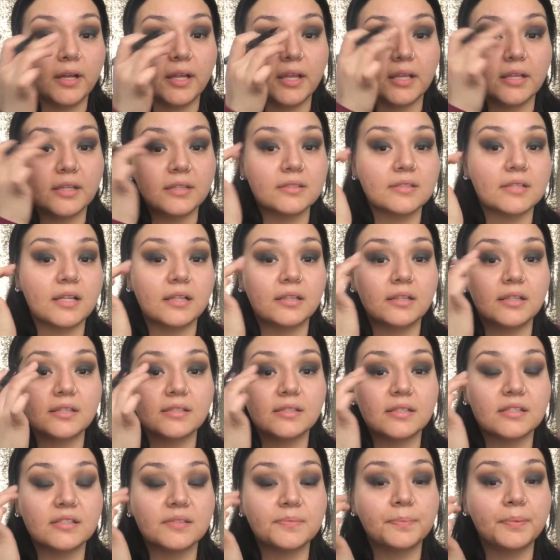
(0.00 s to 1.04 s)
it is that
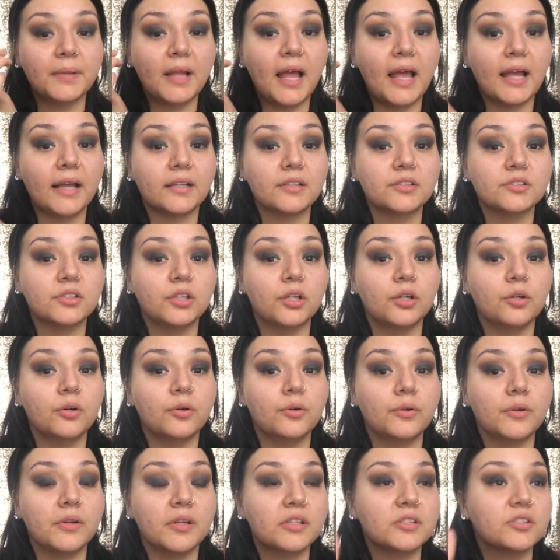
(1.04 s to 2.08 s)
this is black,
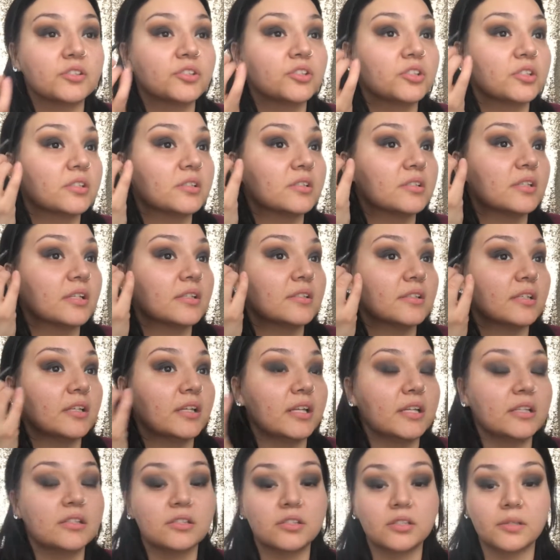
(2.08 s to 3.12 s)
so it just doesn't
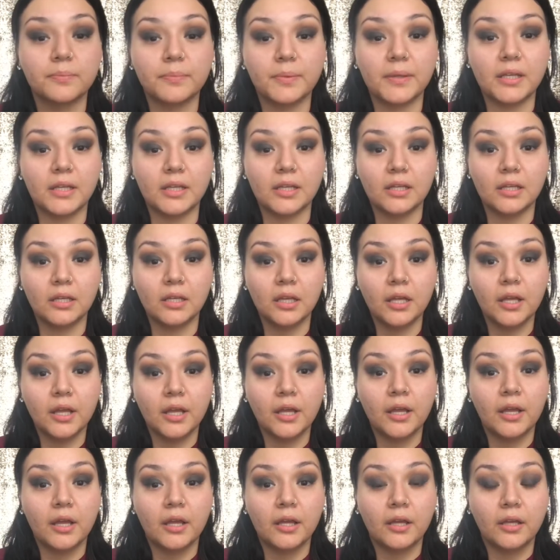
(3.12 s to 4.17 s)
need to be,
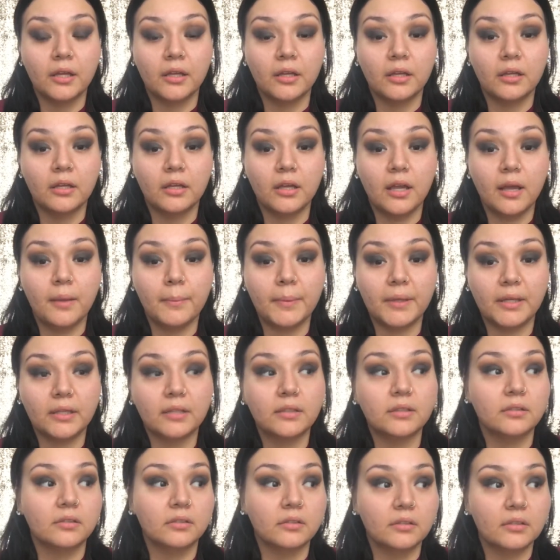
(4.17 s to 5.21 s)
I
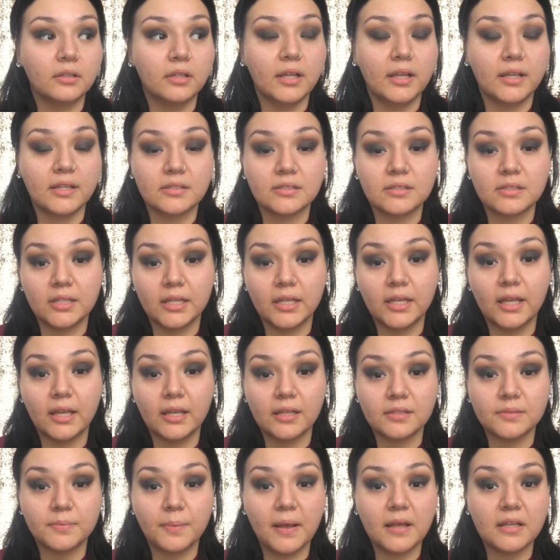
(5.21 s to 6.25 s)
mean, as neat
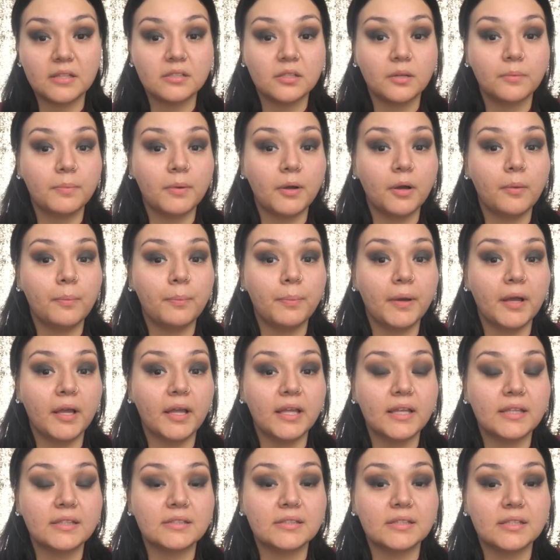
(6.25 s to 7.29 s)
as possible, but
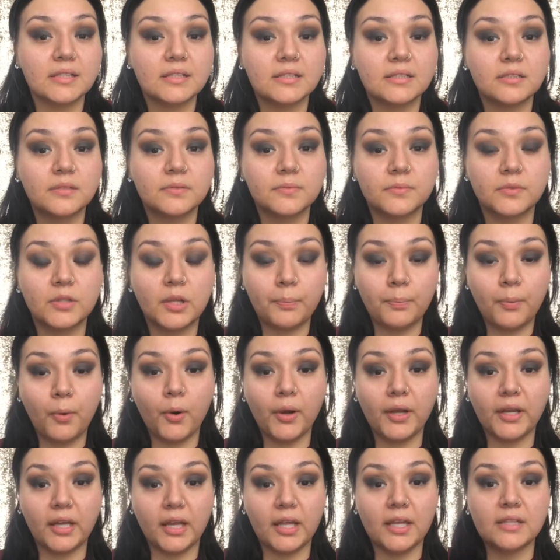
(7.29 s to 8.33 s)
the
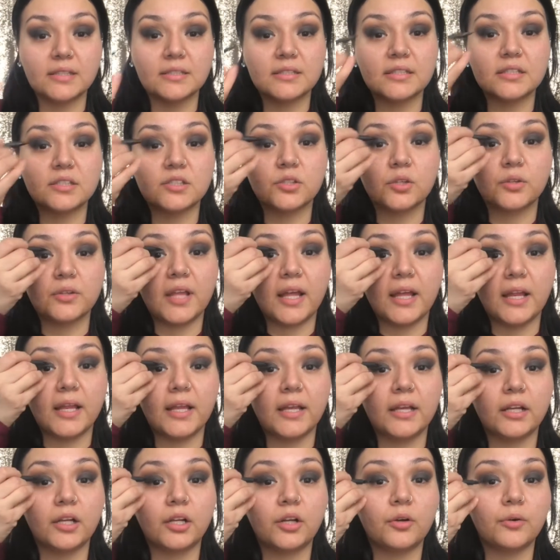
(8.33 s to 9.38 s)
point is so that
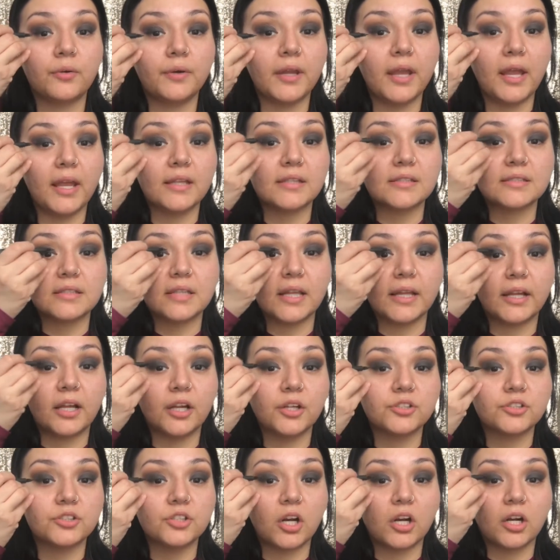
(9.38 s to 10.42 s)
it creates like
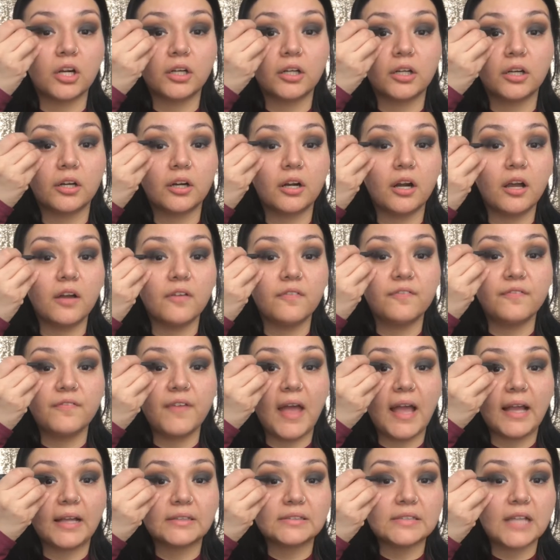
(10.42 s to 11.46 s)
a darker
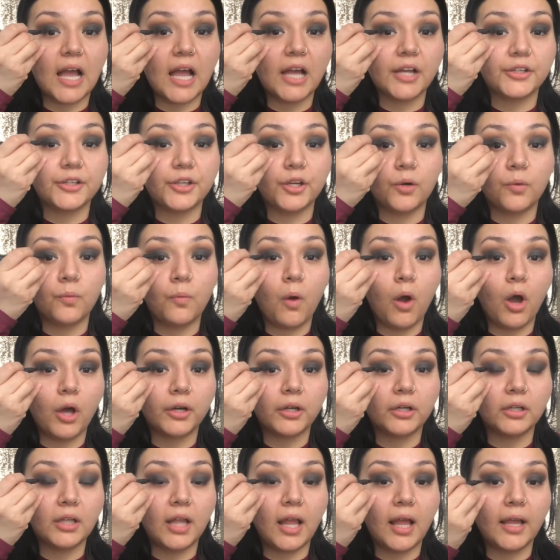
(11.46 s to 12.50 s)
effect on your
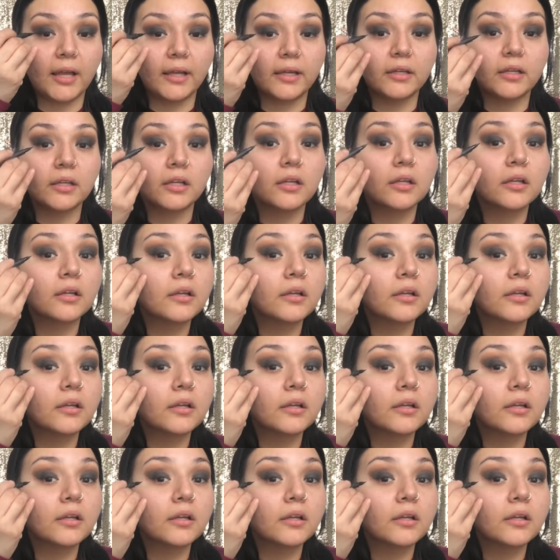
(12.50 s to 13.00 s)
waterline.